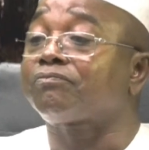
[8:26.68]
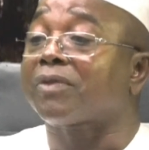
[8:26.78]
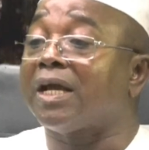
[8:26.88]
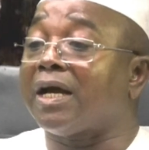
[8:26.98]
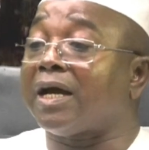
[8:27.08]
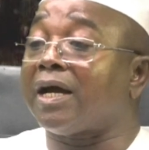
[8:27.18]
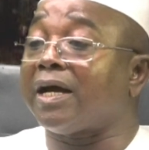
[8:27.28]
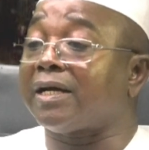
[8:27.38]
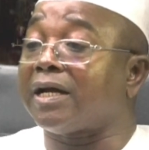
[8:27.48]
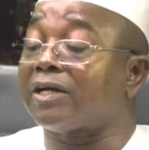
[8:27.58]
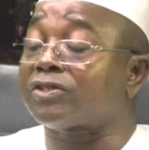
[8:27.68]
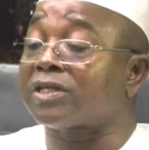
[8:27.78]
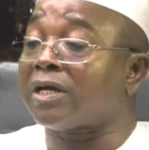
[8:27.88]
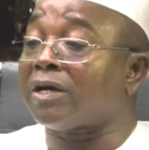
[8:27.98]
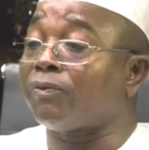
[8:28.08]

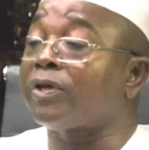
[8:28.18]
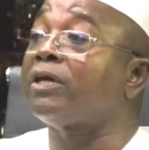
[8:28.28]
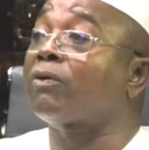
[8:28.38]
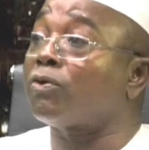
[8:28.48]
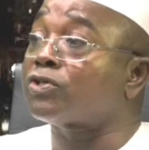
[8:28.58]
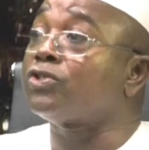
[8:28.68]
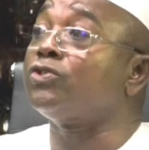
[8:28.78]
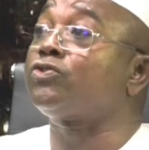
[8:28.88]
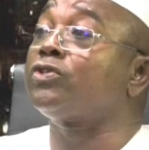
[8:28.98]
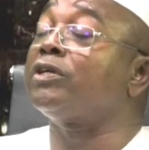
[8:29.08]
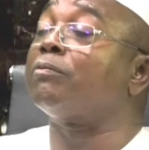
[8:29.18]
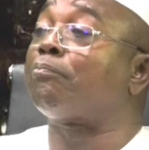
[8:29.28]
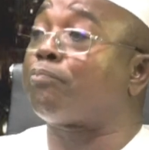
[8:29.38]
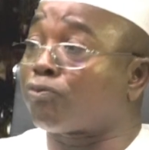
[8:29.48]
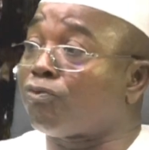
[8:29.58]
that we continue to
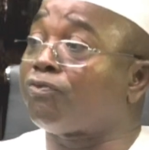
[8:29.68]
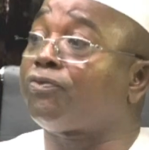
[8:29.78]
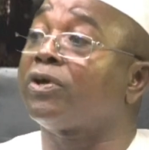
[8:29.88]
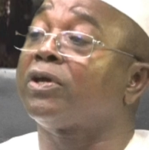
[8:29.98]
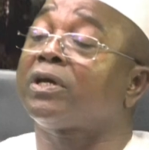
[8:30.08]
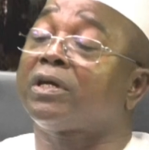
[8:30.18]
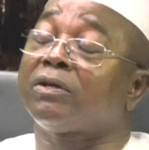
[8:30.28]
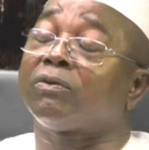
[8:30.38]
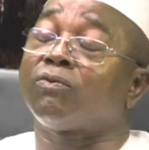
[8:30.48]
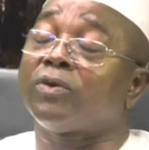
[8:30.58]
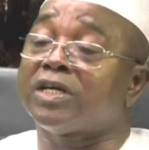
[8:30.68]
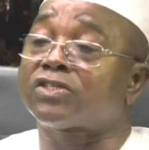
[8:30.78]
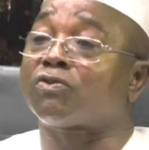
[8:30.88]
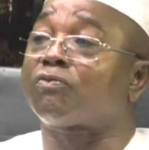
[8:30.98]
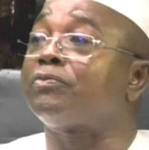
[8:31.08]
improve in ways
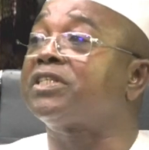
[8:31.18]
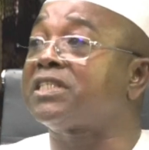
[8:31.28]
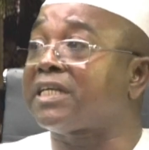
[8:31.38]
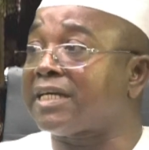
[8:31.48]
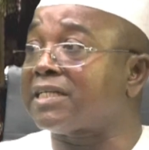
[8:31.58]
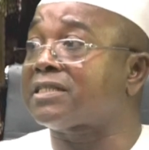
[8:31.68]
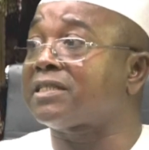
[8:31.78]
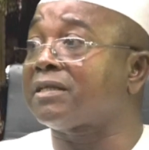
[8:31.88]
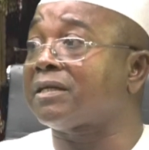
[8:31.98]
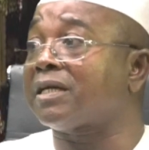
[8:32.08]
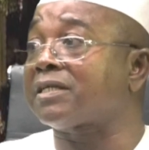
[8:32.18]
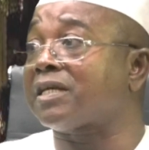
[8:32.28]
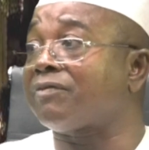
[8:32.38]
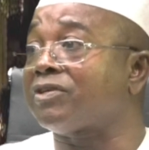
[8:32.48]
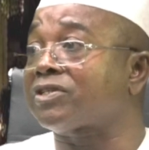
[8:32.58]
of mitigating
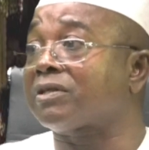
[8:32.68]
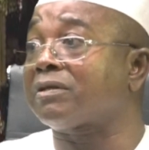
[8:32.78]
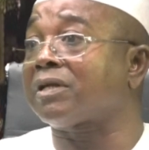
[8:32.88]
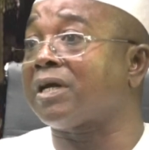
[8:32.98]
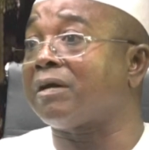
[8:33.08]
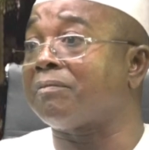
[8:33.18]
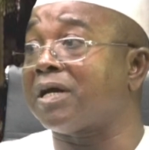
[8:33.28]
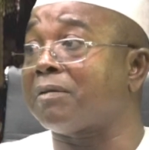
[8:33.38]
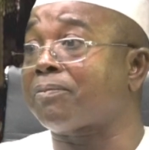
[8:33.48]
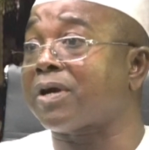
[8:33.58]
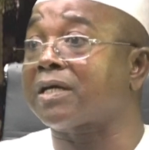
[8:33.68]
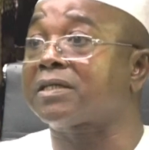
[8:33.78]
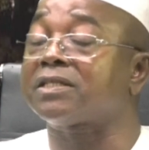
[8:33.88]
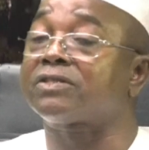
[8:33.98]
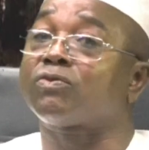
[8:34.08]
examination and
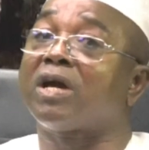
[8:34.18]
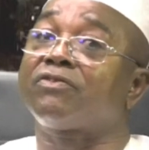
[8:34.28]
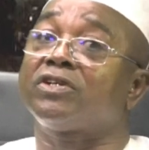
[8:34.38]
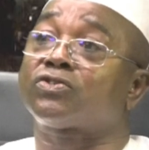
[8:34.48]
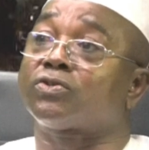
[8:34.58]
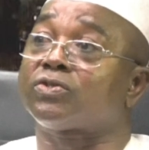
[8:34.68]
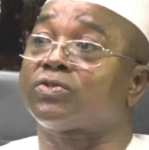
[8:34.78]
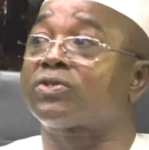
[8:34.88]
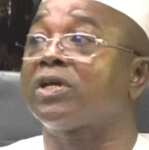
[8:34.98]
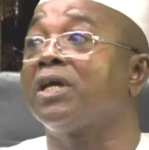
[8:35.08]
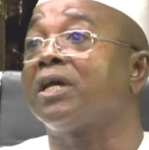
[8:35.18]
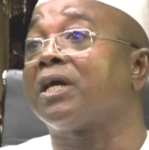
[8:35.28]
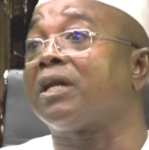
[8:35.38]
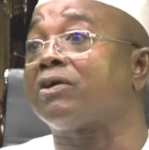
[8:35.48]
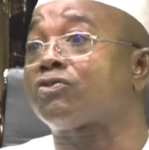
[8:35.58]
malpractice. We have introduced a
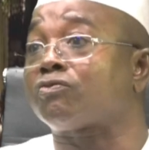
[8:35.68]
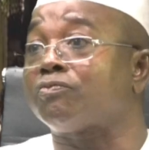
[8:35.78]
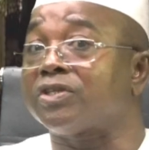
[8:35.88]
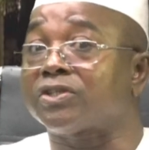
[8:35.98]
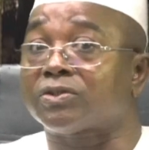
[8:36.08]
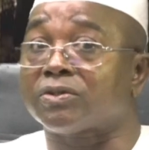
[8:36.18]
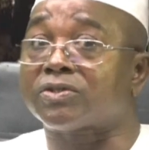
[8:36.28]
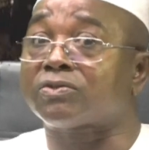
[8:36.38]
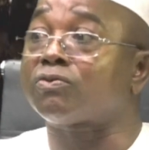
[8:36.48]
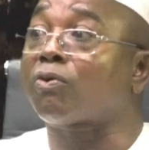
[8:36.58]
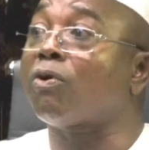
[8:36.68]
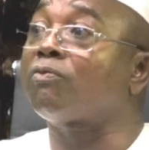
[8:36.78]
lot of measures to curb